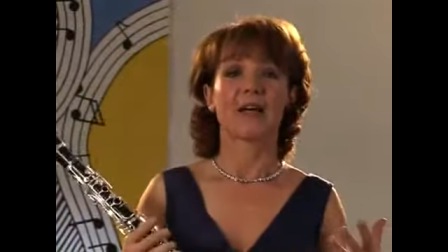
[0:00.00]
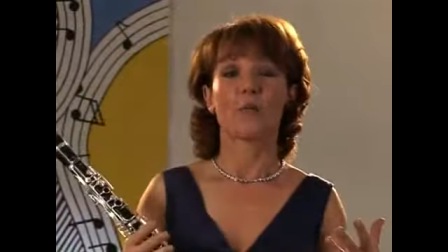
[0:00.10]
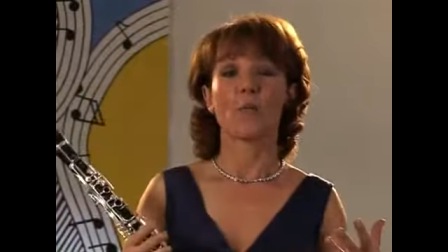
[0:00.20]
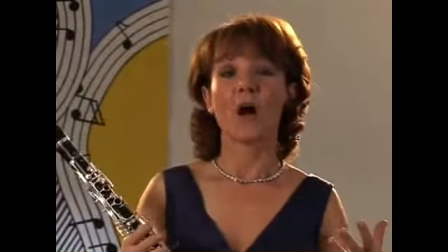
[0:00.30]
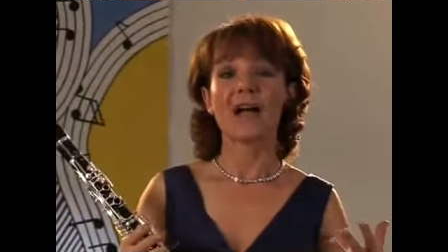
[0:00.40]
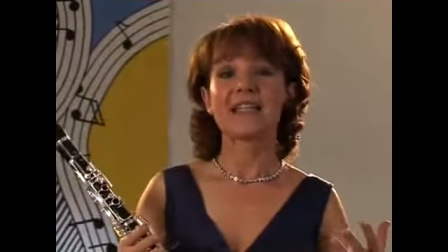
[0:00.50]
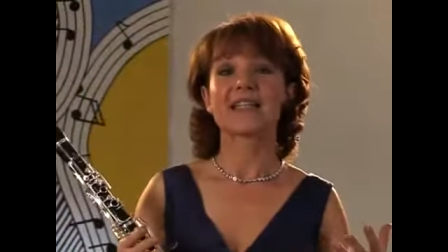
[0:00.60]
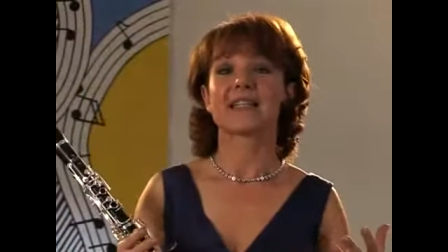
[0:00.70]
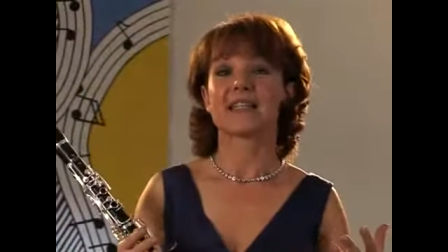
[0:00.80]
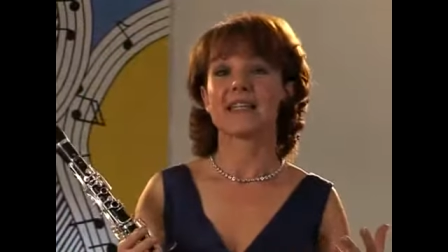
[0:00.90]

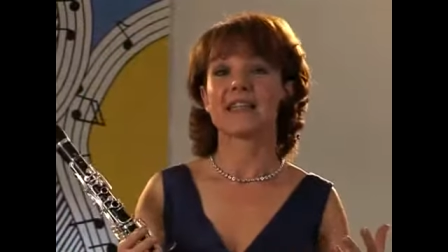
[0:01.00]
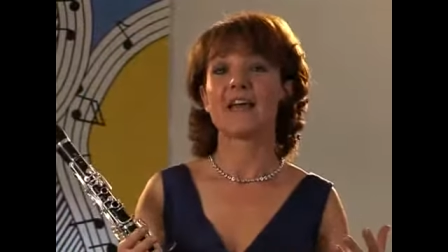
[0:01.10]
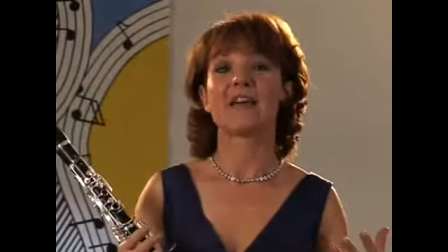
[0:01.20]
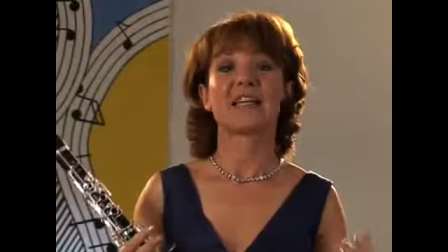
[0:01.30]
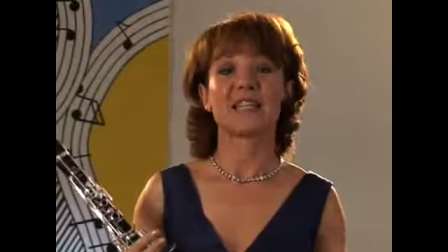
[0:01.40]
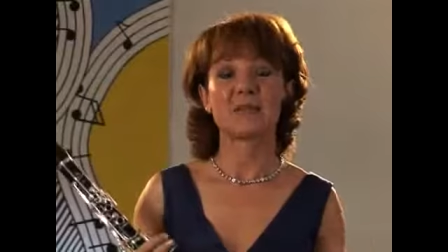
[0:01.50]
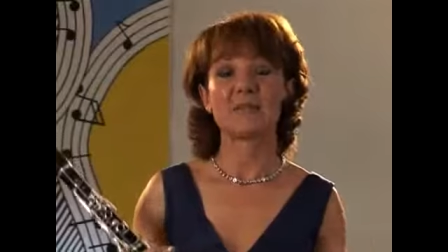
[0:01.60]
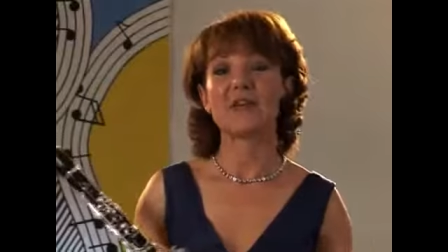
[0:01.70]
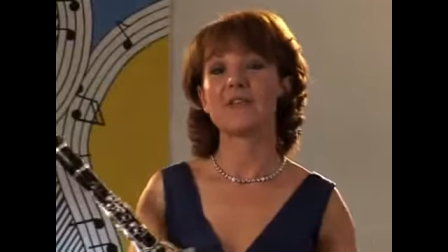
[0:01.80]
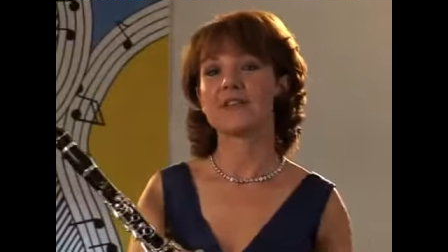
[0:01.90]
widen their
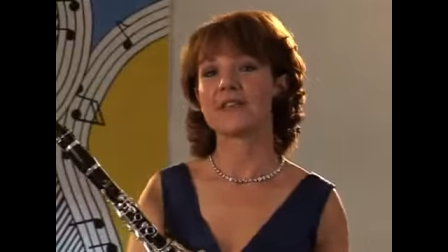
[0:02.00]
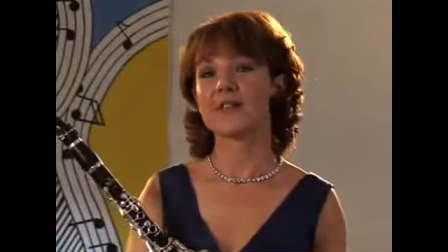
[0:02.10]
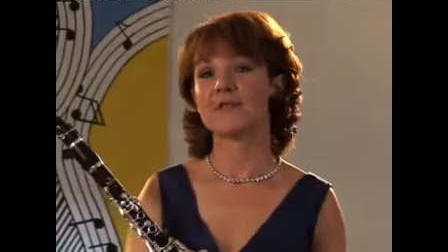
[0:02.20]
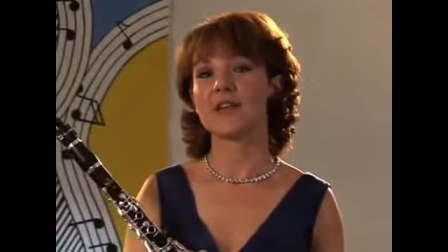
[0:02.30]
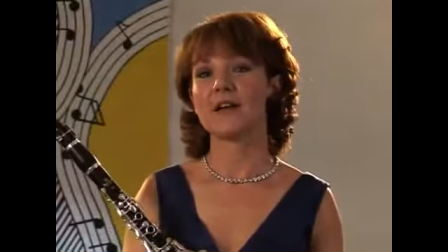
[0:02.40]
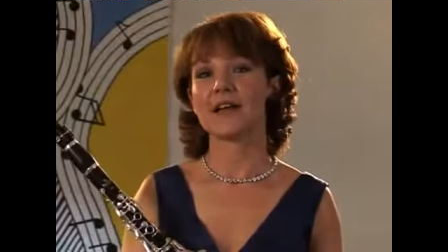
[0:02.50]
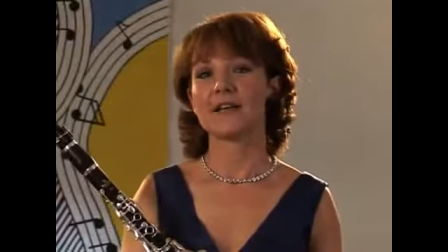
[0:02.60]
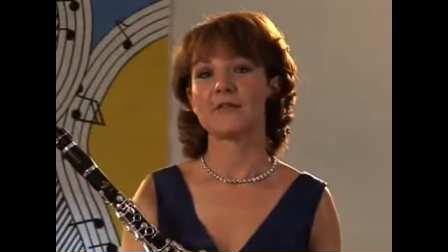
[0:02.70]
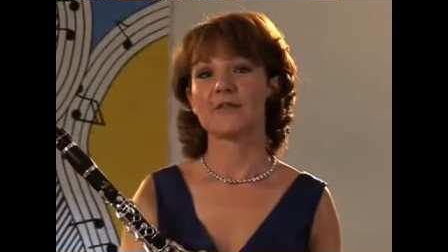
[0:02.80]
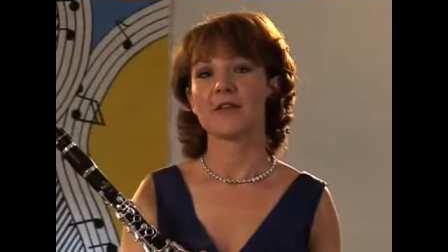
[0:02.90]
experience of
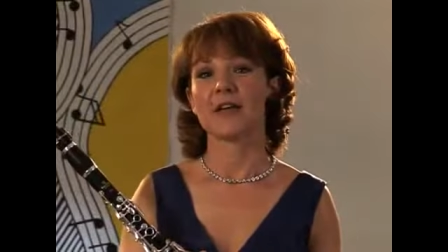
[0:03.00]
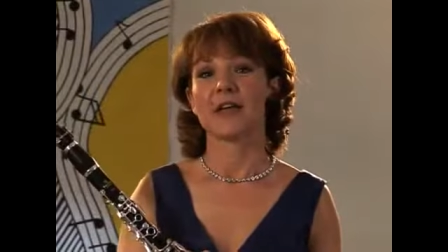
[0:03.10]
life,